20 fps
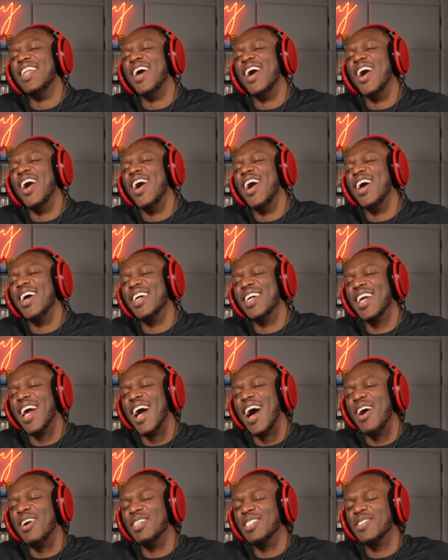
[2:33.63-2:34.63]
uh,
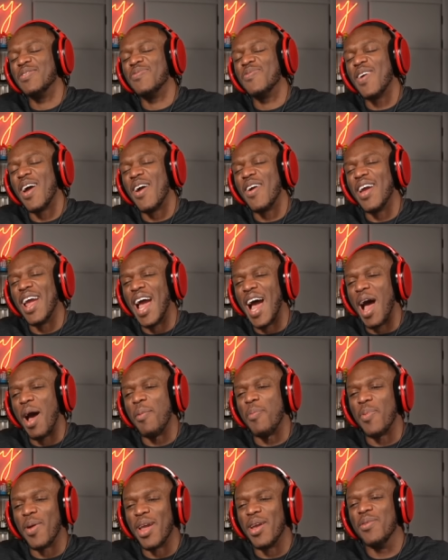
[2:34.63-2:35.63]
yeah, I was very
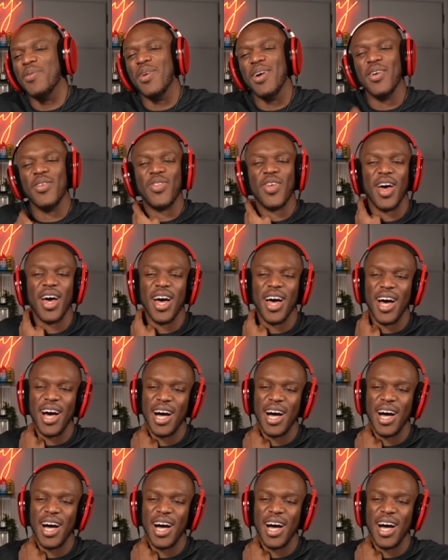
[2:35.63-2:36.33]
happy with uh,